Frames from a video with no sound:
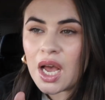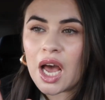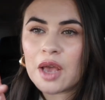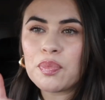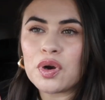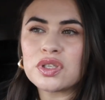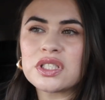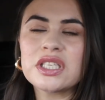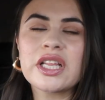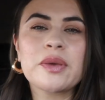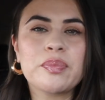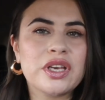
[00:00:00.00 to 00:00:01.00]
I
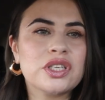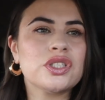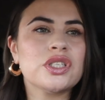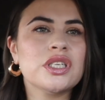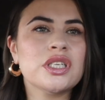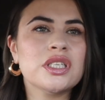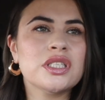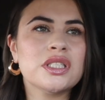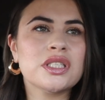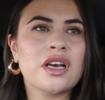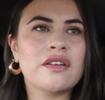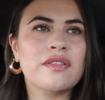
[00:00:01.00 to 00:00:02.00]
posted like
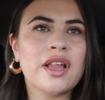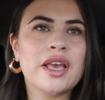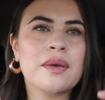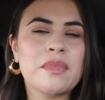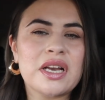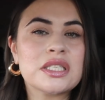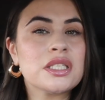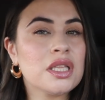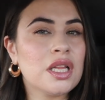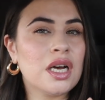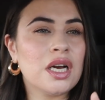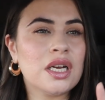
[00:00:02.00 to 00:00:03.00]
pictures of like my
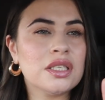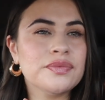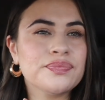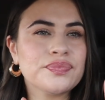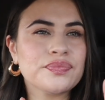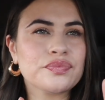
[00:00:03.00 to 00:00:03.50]
salon